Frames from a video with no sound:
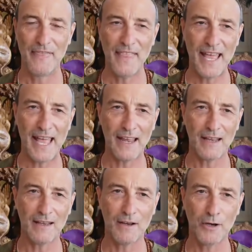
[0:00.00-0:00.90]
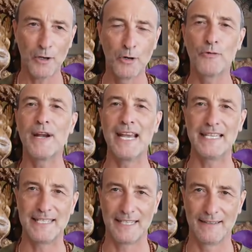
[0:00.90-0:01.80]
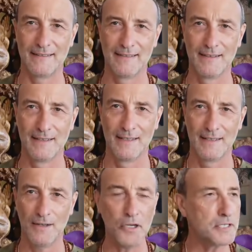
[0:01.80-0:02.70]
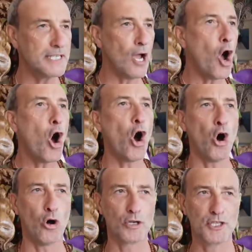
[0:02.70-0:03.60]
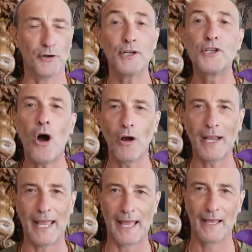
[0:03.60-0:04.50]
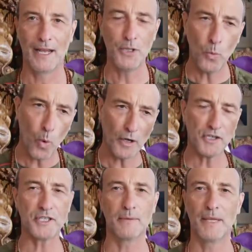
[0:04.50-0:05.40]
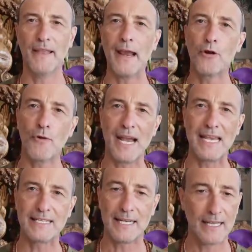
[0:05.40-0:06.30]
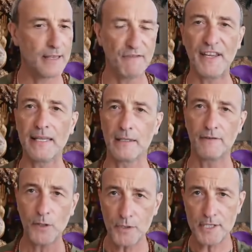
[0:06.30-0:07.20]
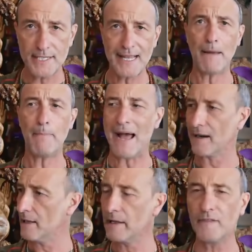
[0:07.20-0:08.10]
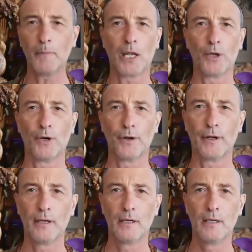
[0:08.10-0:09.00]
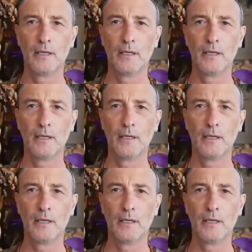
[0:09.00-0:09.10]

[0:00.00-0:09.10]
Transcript: and they're grazing, or you see a horse or a donkey and you watch them and they're grazing in the field, if you just stand back and leave them alone,